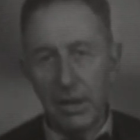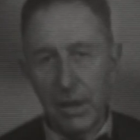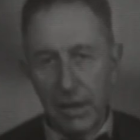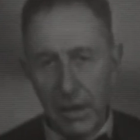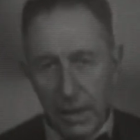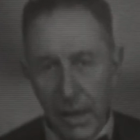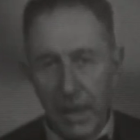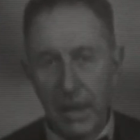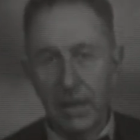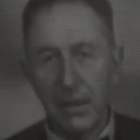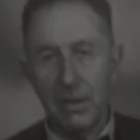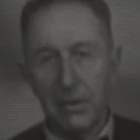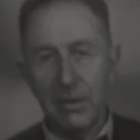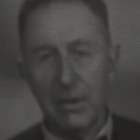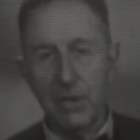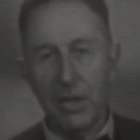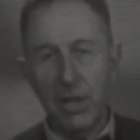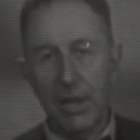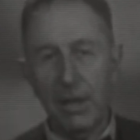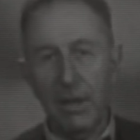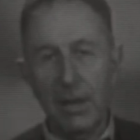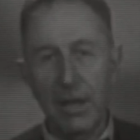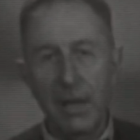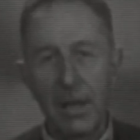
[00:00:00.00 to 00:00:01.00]
and
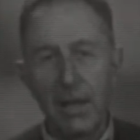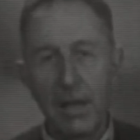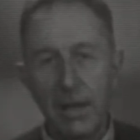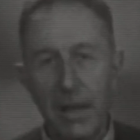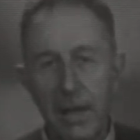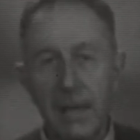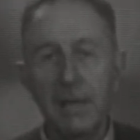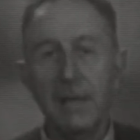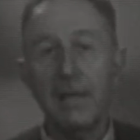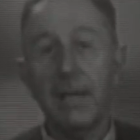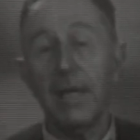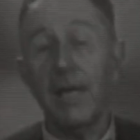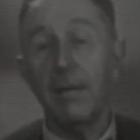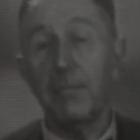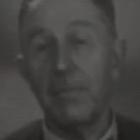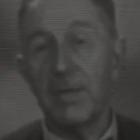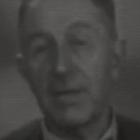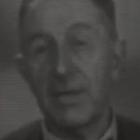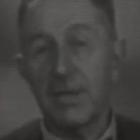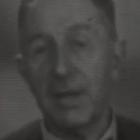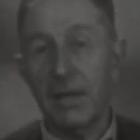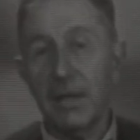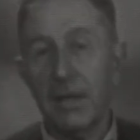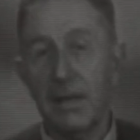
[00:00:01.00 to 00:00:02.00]
nitrogen, and
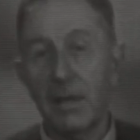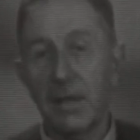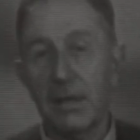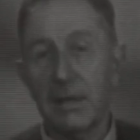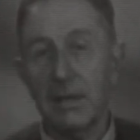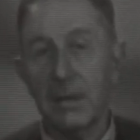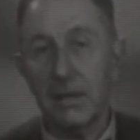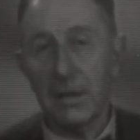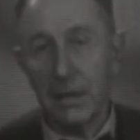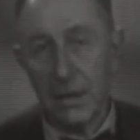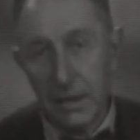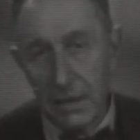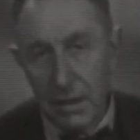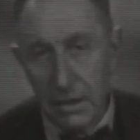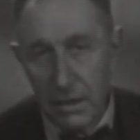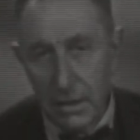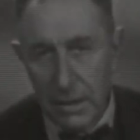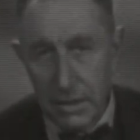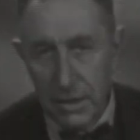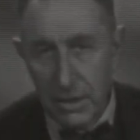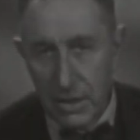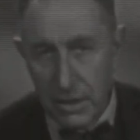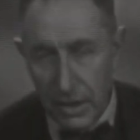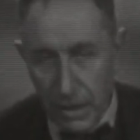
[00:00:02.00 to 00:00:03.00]
chemistry got
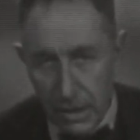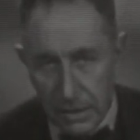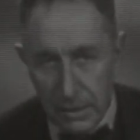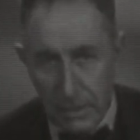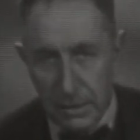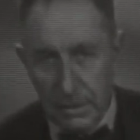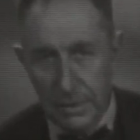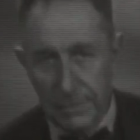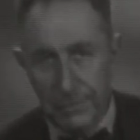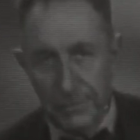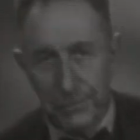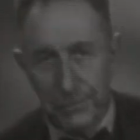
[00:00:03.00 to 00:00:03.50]
really started.